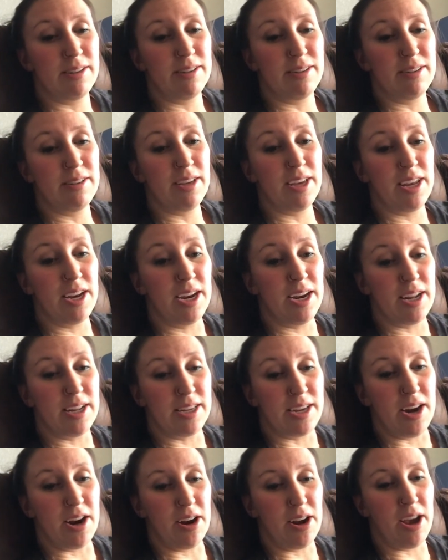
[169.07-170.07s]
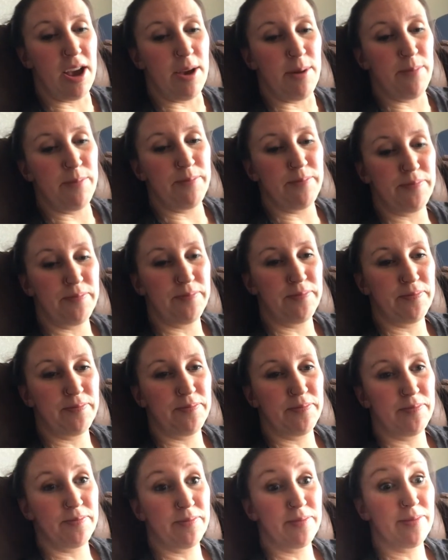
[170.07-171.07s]
getting his haircut.
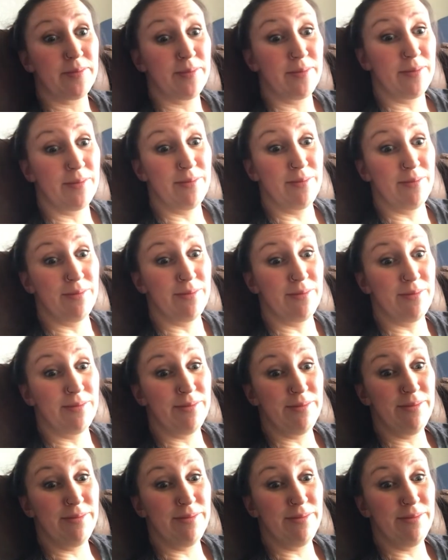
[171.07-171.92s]
Mm-hmm.